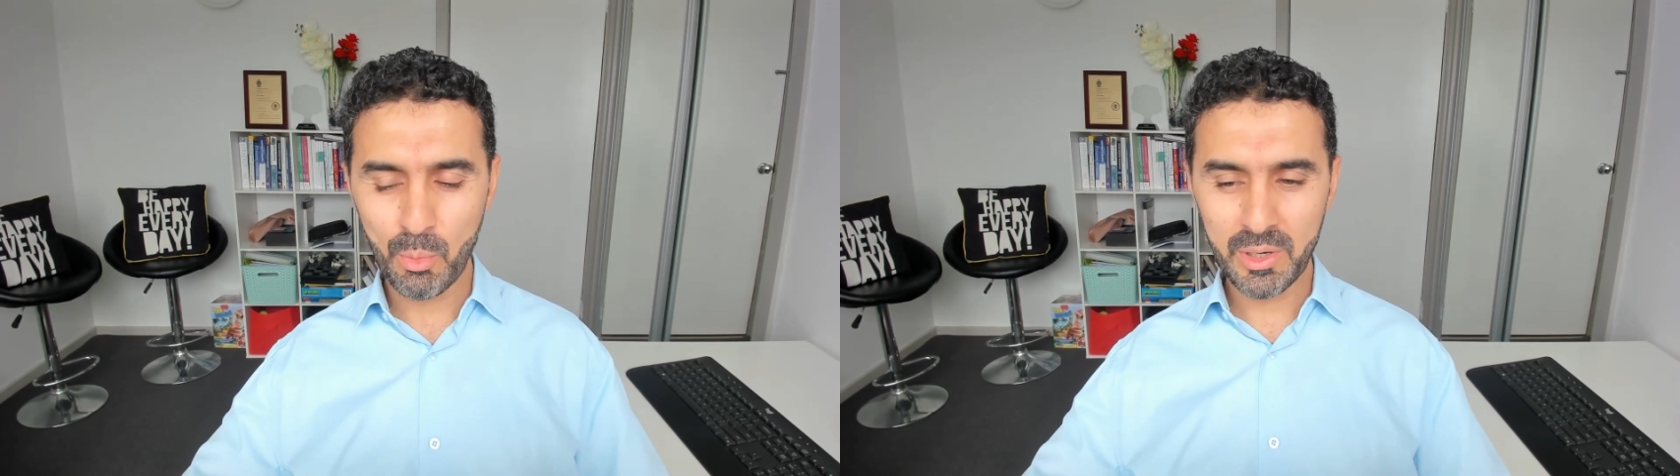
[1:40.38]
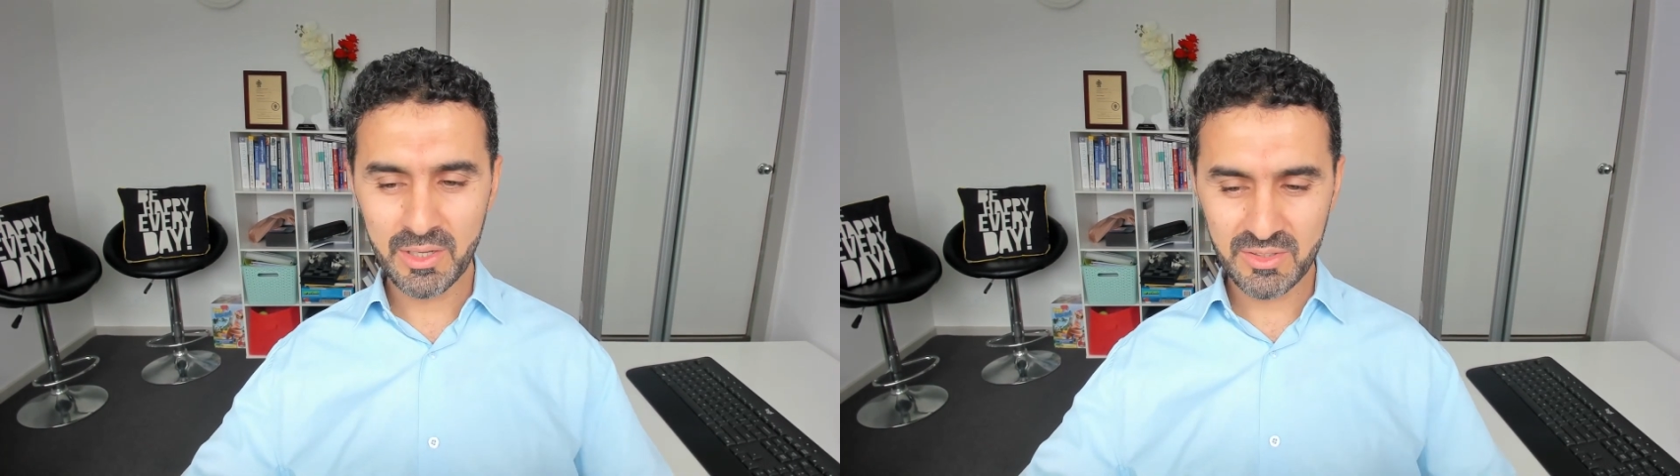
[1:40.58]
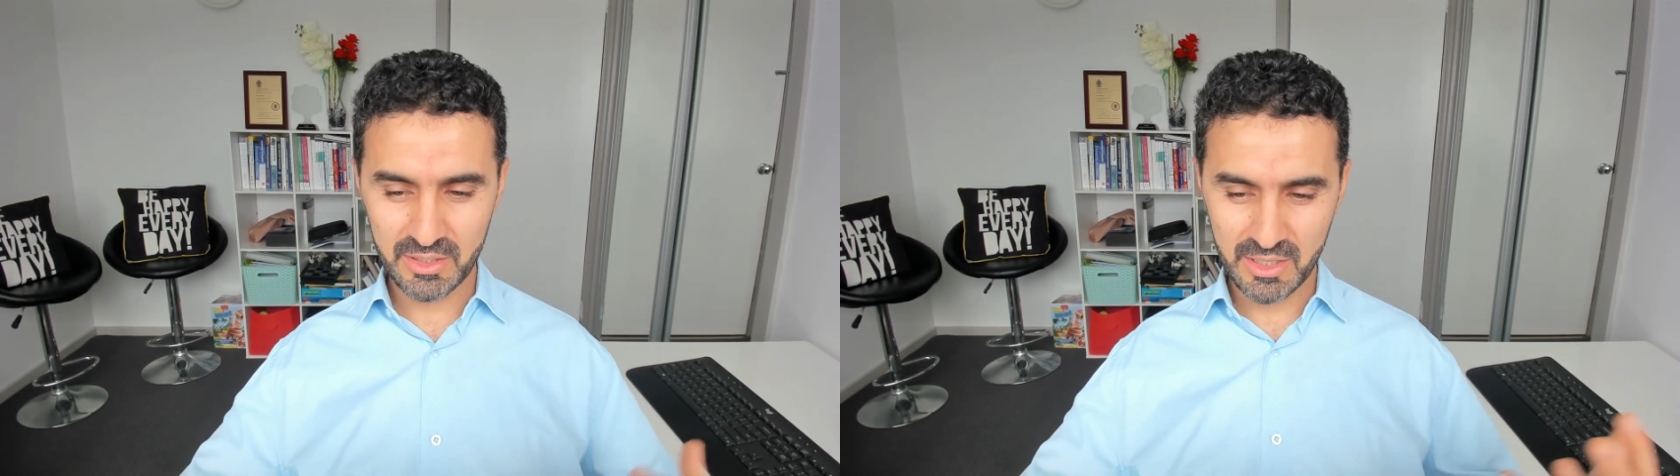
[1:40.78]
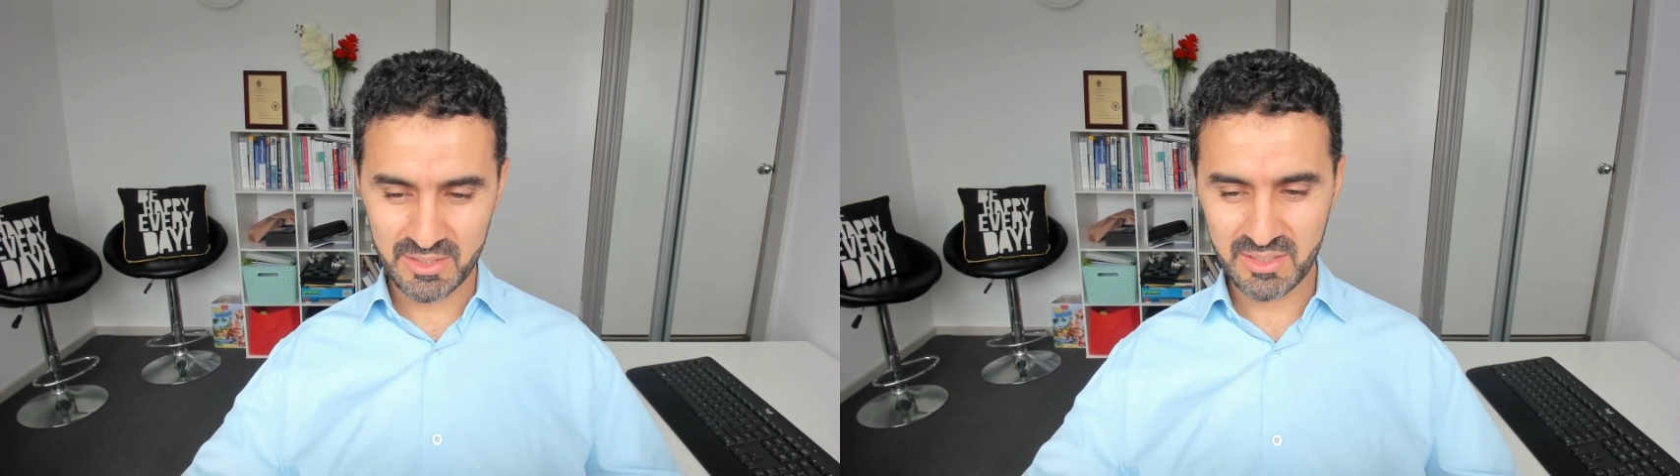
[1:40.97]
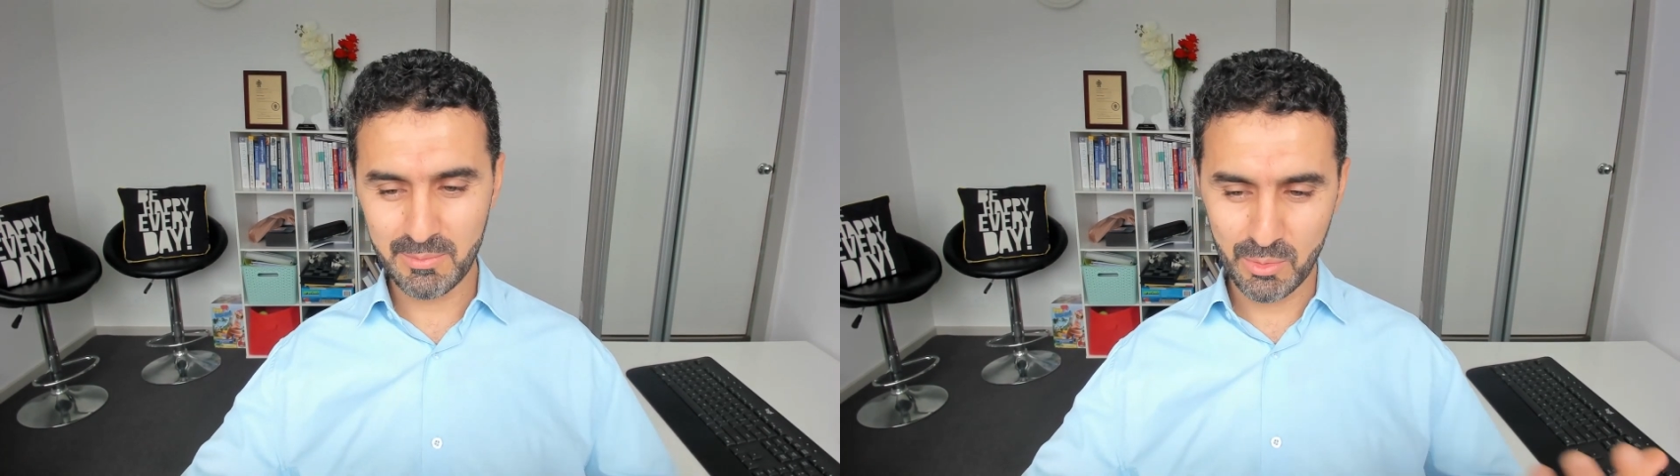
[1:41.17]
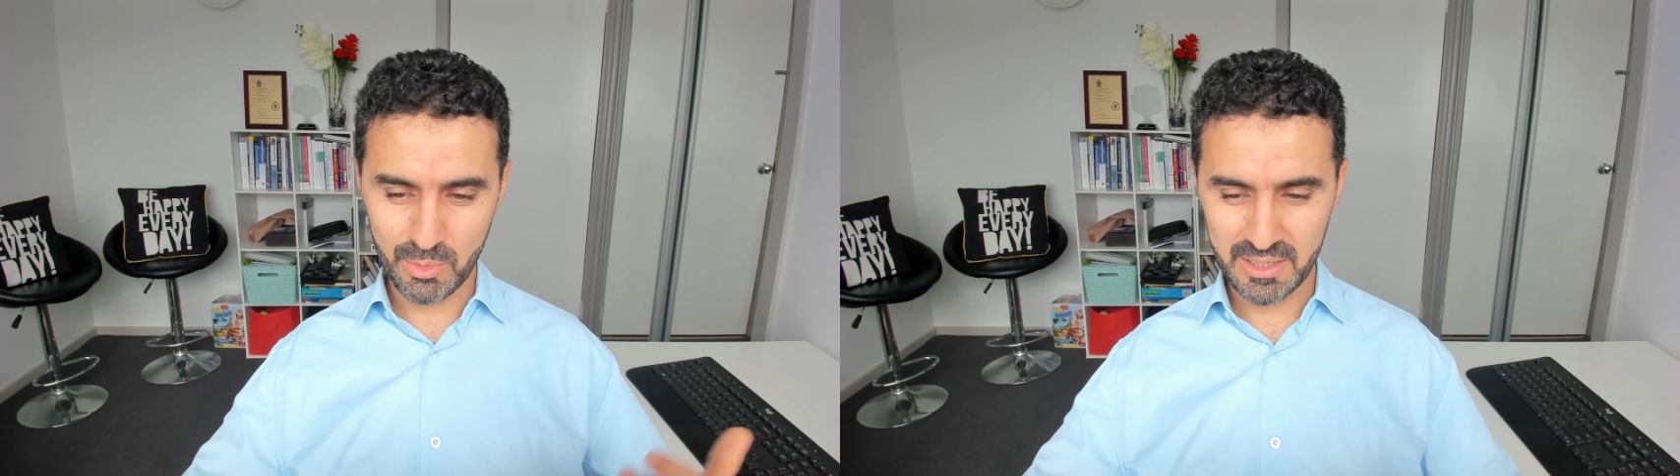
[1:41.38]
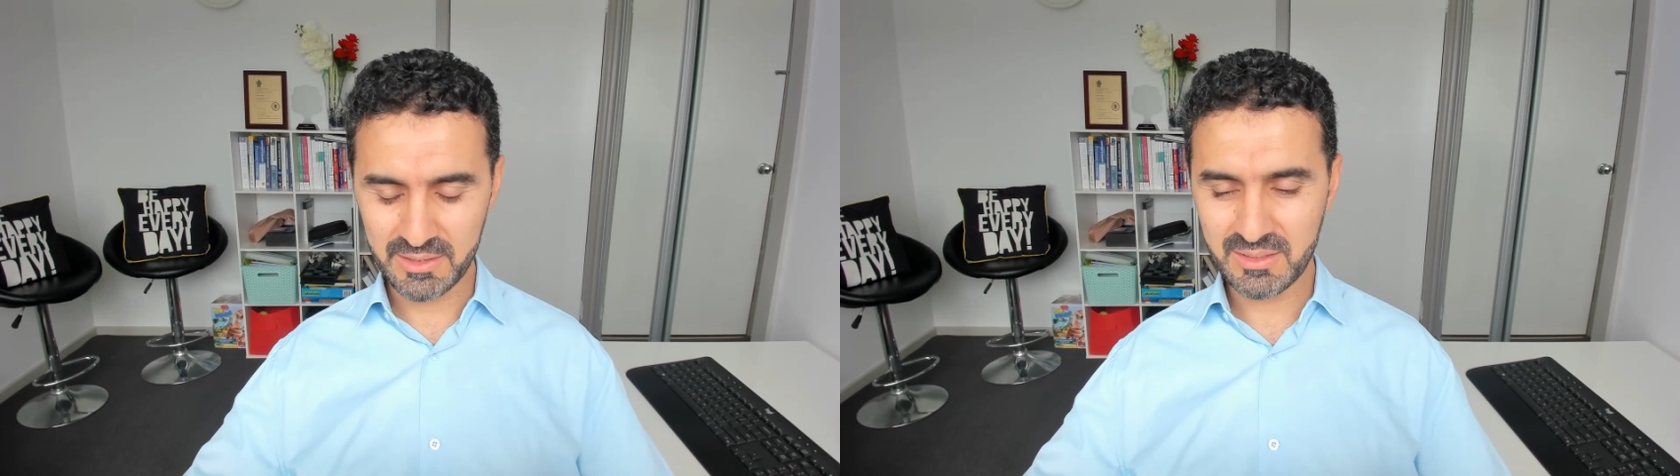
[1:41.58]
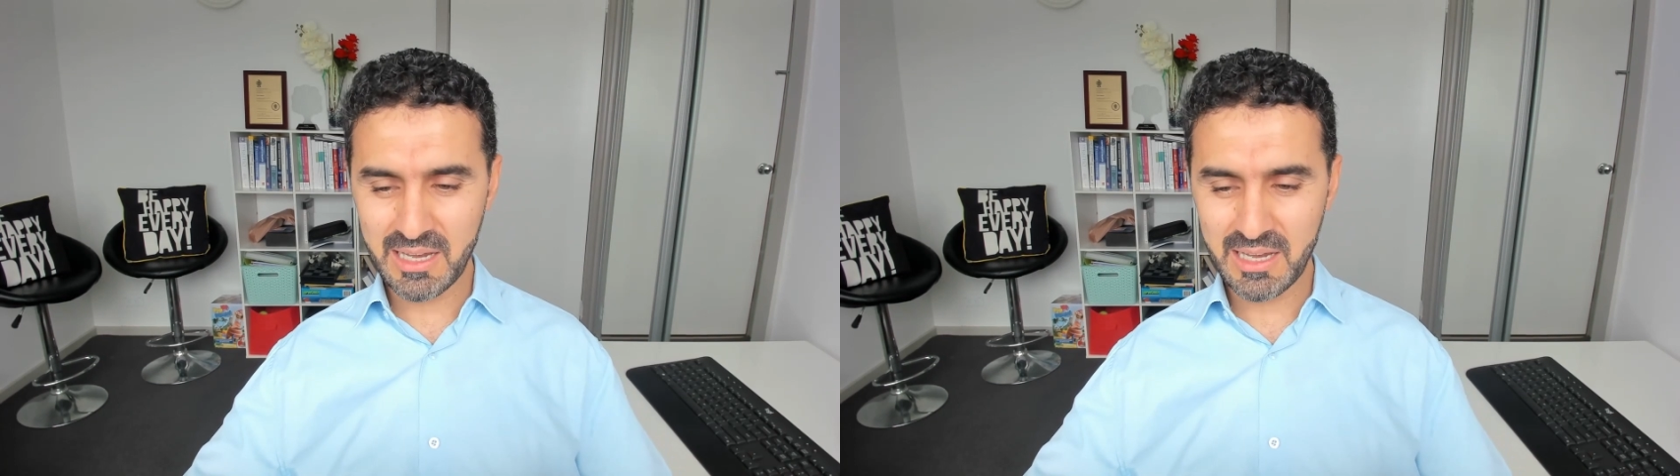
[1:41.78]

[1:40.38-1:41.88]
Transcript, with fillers: what is the customer wants,